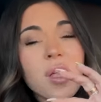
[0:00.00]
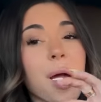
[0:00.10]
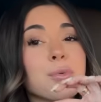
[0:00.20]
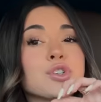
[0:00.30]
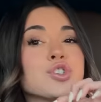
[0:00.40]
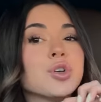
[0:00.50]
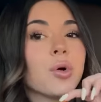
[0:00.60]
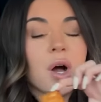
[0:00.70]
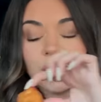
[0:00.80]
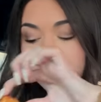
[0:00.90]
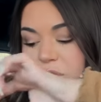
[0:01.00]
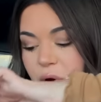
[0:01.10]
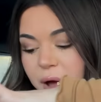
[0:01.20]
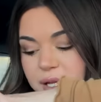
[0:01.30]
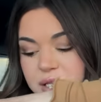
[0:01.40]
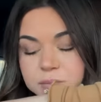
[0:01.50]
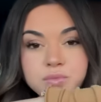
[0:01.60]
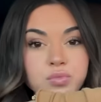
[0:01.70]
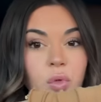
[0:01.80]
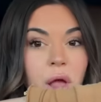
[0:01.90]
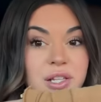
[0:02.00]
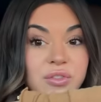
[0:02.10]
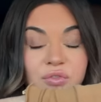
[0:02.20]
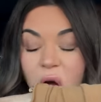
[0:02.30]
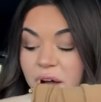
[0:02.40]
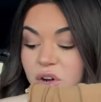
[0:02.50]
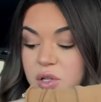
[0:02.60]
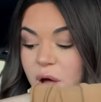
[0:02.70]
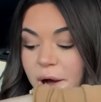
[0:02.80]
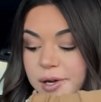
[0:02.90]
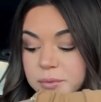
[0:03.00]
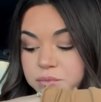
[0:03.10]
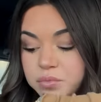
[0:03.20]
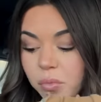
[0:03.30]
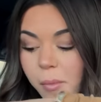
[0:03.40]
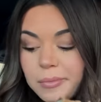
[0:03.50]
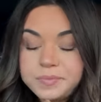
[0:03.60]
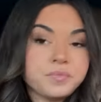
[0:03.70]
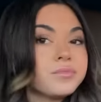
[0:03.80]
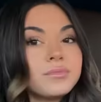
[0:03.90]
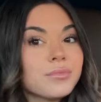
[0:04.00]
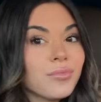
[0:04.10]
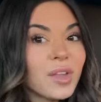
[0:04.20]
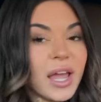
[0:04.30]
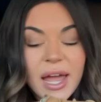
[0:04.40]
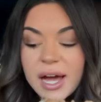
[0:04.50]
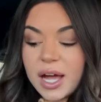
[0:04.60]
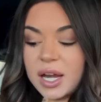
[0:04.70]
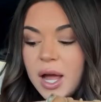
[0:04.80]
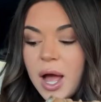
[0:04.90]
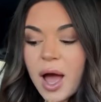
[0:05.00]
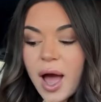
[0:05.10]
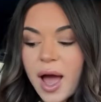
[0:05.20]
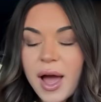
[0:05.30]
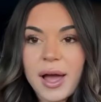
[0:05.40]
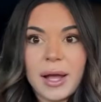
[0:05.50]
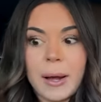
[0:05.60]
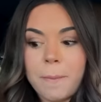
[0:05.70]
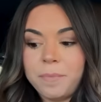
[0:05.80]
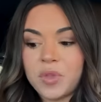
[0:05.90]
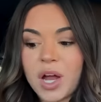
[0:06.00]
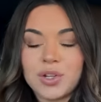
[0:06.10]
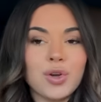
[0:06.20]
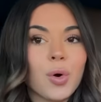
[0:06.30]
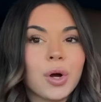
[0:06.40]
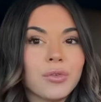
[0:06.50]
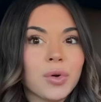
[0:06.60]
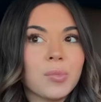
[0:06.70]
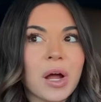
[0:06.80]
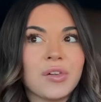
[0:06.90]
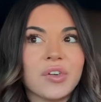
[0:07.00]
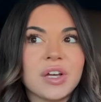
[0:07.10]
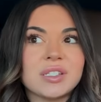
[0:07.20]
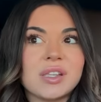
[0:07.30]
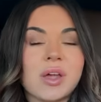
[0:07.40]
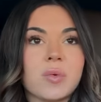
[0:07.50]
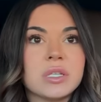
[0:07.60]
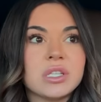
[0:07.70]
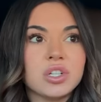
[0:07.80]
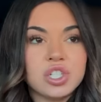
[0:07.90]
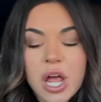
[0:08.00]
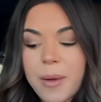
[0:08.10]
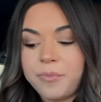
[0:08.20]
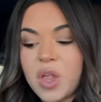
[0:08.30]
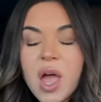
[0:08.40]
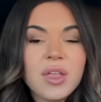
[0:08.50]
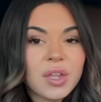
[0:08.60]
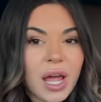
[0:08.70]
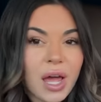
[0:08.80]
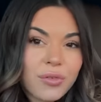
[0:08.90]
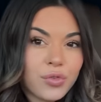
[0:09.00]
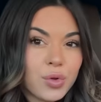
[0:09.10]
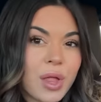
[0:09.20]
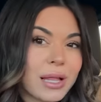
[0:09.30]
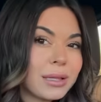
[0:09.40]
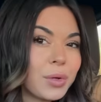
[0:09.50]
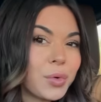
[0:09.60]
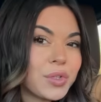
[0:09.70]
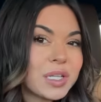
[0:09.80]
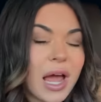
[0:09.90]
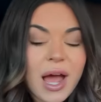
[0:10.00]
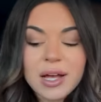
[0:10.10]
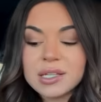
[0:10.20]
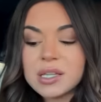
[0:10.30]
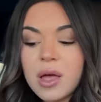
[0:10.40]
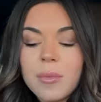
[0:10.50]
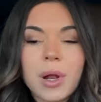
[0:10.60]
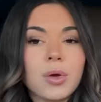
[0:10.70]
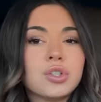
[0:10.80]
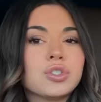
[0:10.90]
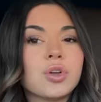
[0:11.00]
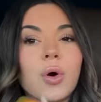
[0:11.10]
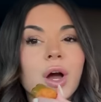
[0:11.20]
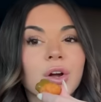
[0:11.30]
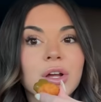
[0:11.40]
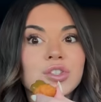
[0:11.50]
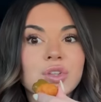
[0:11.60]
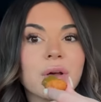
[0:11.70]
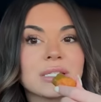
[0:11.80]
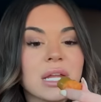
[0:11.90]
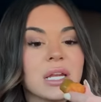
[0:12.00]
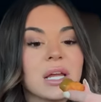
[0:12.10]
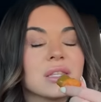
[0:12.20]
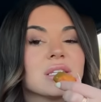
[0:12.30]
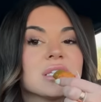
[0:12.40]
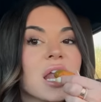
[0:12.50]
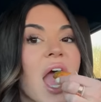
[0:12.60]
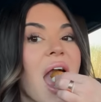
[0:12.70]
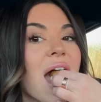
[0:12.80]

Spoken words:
I was so hungry, you guys. It's 5 o'clock and I had yogurt for breakfast, and I went to the gym, and I had a few like little snacks. I was so hungry and so excited to get this today.